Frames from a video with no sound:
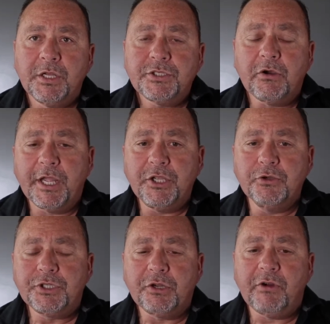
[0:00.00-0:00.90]
So I
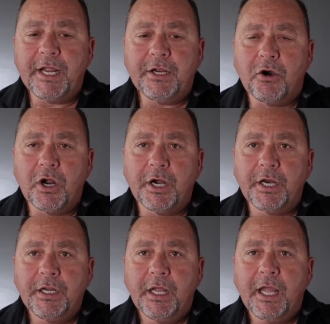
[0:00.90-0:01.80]
used a gray
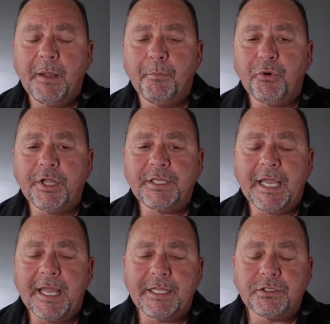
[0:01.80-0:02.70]
card and brought
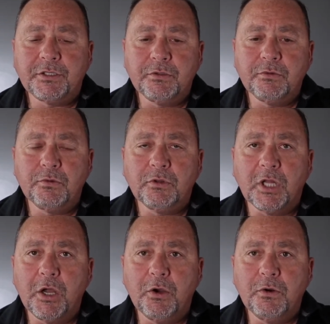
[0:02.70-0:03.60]
that to
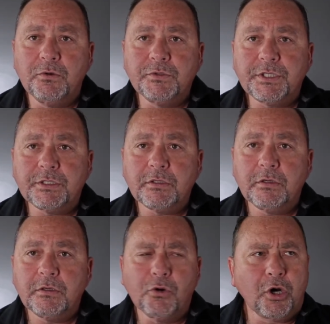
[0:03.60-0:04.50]
Lowe's
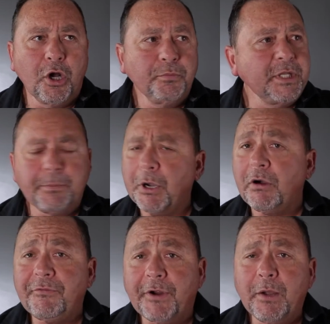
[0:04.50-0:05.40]
or Home Depot,
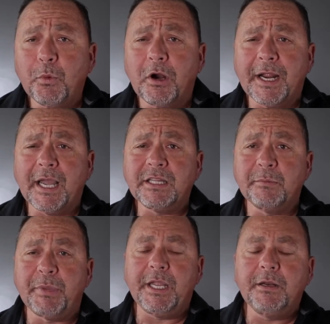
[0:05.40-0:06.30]
I forget where I got the
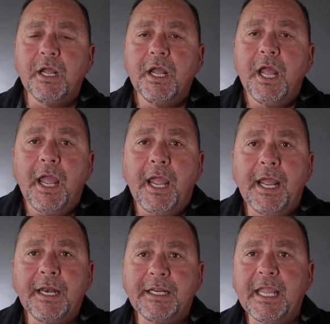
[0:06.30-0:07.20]
paint,
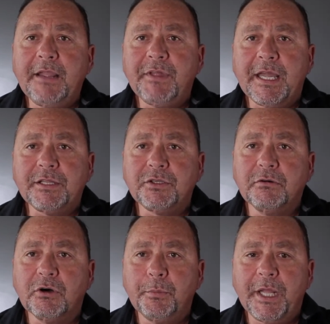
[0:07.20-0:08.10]
and gave that to
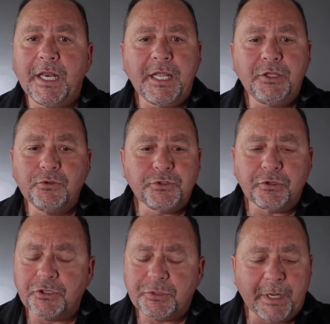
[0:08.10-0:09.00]
them, and they used
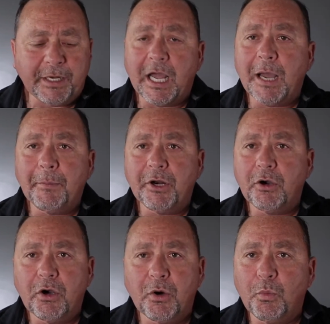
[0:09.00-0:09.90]
their spectrometer
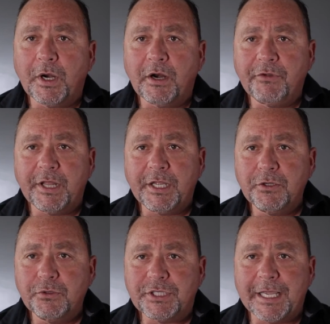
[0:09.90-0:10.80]
or whatever they
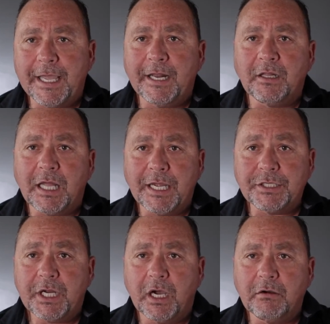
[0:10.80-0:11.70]
use to
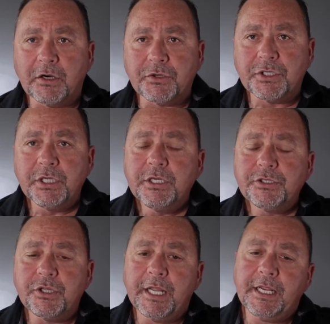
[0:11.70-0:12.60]
analyze colors
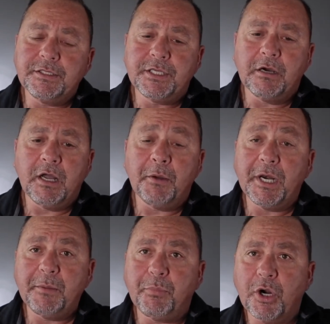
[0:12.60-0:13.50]
so they can tell how
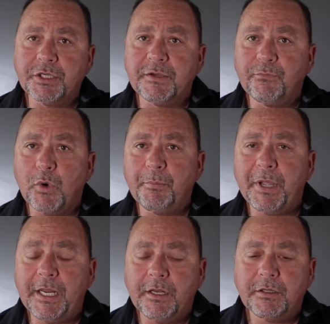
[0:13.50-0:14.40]
many parts of what
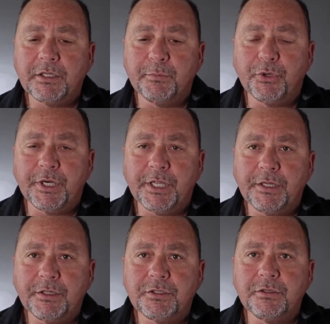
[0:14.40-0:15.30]
paint to put
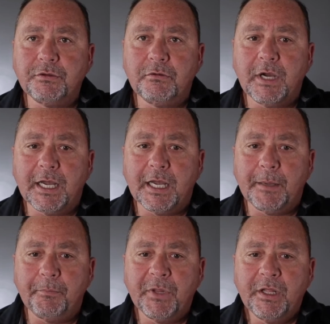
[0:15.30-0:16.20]
into
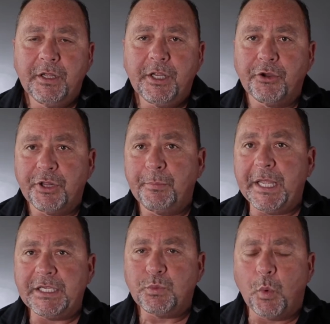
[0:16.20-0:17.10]
you know, the
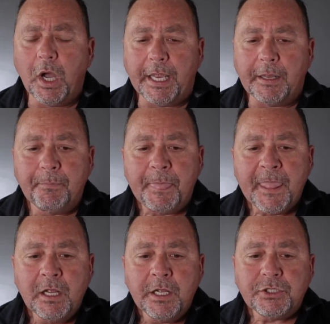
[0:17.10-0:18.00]
base white.
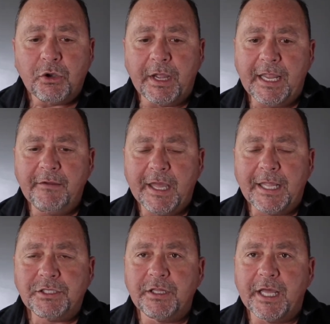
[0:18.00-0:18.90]
So I gave
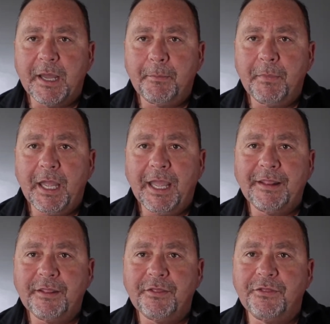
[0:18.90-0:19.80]
that to them,
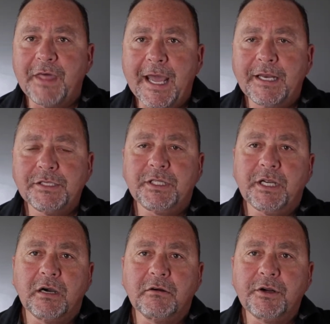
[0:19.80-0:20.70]
and that is the
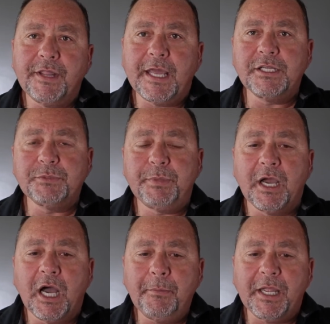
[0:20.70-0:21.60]
color that is
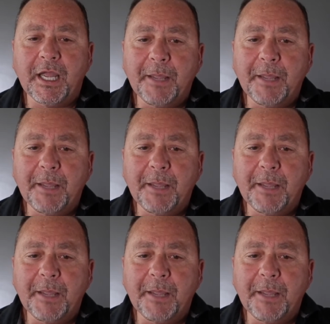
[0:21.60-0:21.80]
behind me.